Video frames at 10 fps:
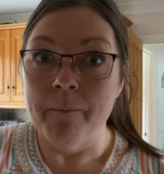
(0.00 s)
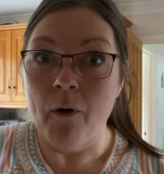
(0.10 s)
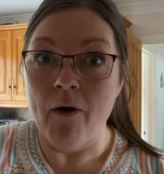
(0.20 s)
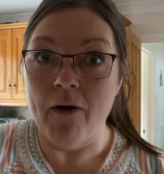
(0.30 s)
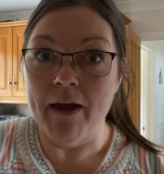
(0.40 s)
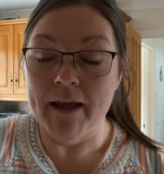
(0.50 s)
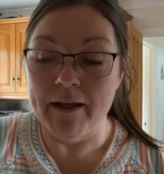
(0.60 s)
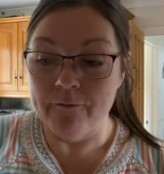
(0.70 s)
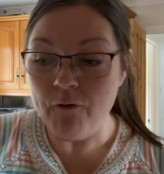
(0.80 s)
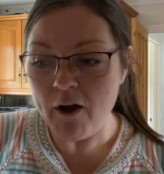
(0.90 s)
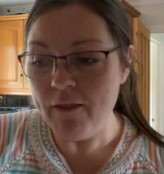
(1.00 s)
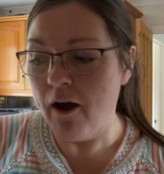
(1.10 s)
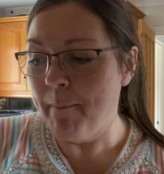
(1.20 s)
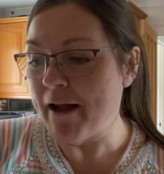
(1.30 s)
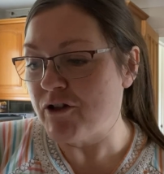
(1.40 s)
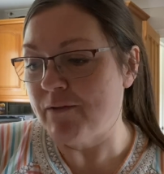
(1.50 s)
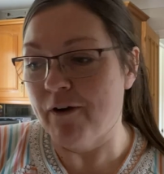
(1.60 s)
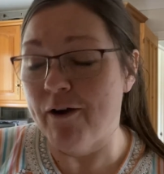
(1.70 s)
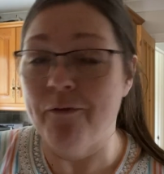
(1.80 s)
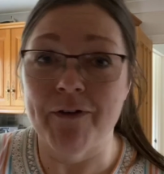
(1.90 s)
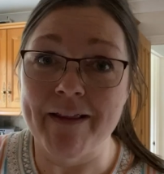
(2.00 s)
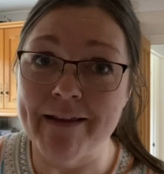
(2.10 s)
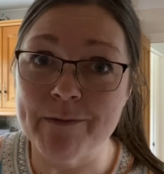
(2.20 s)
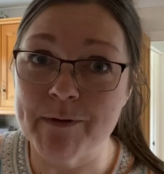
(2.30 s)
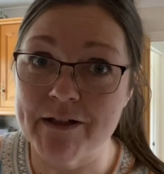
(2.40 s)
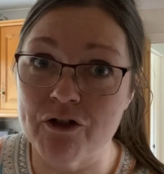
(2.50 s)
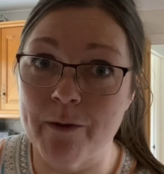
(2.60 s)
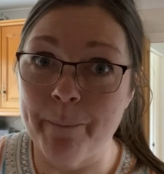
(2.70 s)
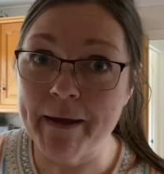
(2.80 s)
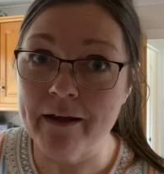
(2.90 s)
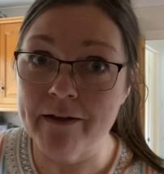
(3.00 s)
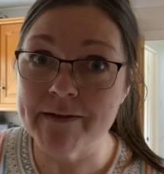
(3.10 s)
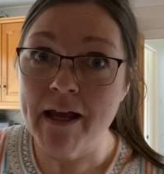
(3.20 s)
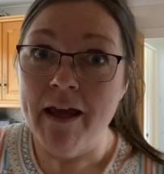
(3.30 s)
I find that I'm actually very often in this position because,